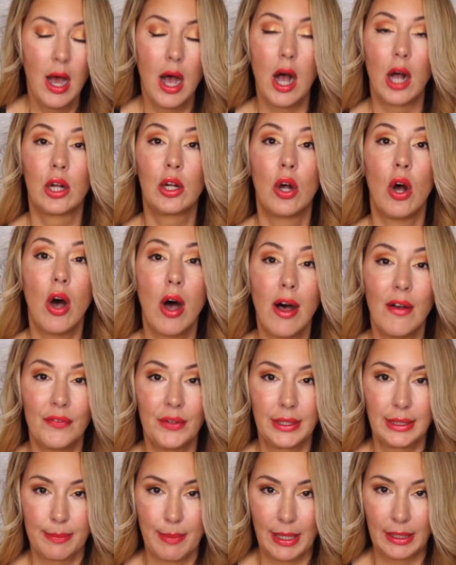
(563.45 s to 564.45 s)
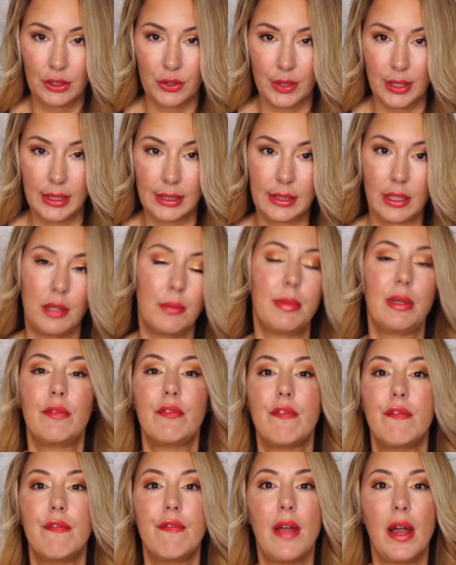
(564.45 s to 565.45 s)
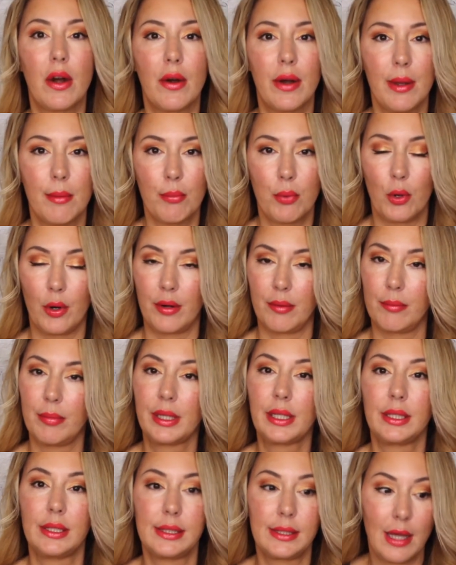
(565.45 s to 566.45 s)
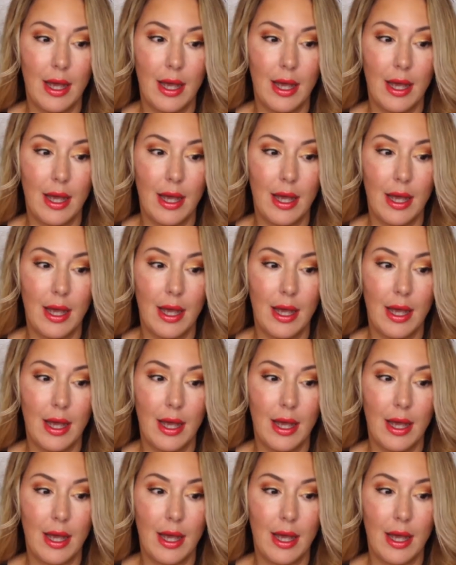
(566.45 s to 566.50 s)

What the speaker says: A cough expectorant is going to be very important because